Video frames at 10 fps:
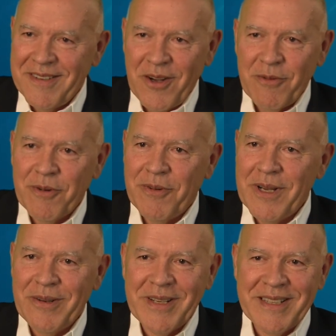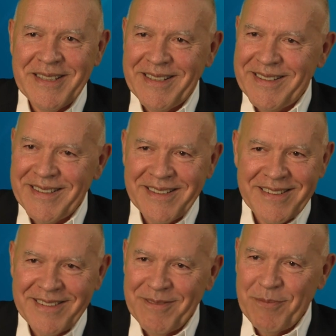overflowing and
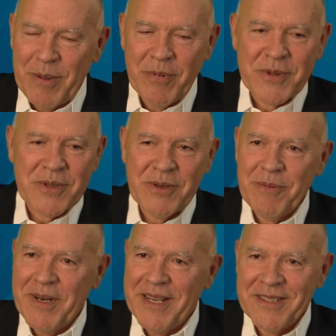people are screaming